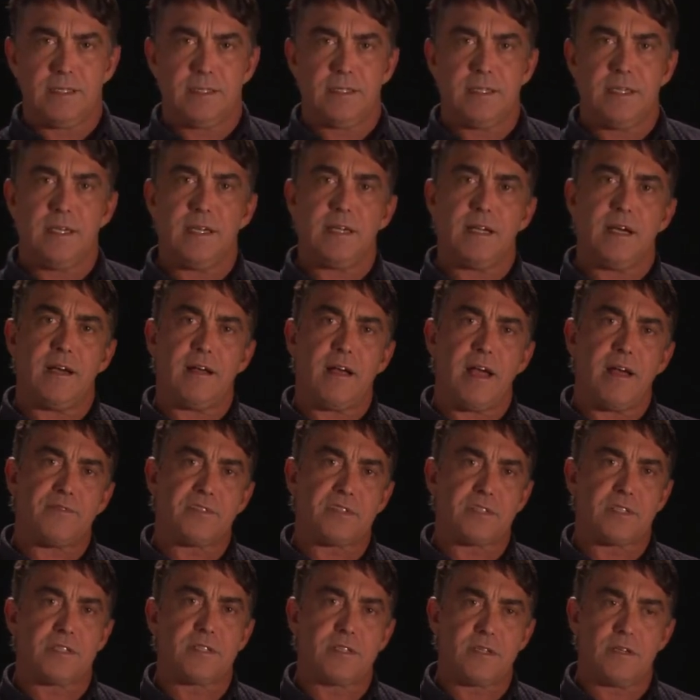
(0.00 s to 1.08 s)
And
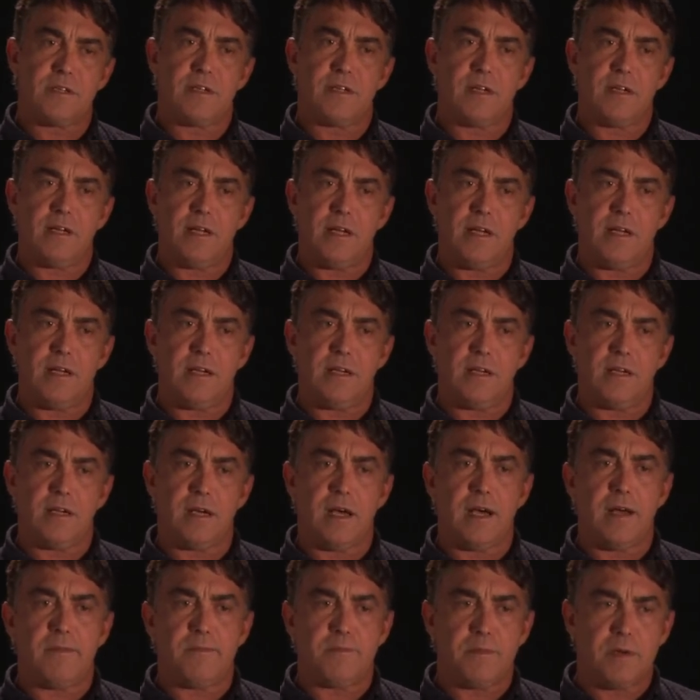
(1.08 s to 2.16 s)

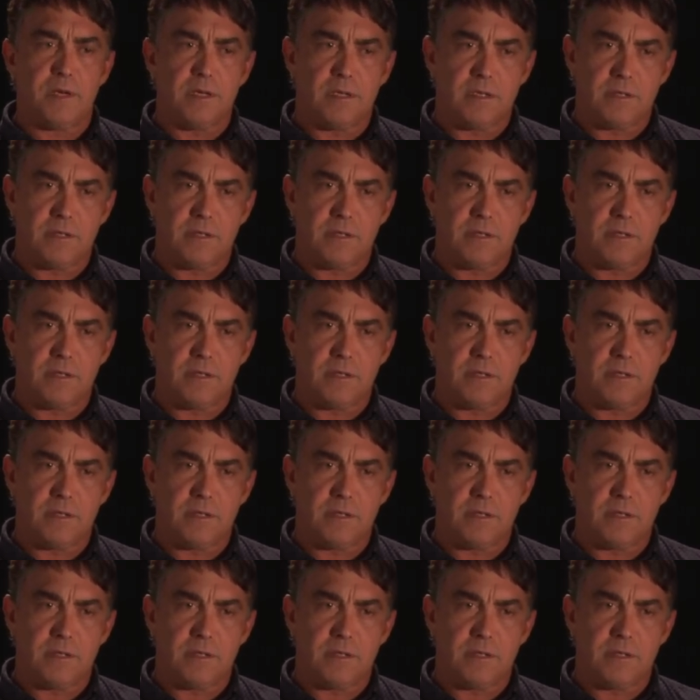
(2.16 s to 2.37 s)
the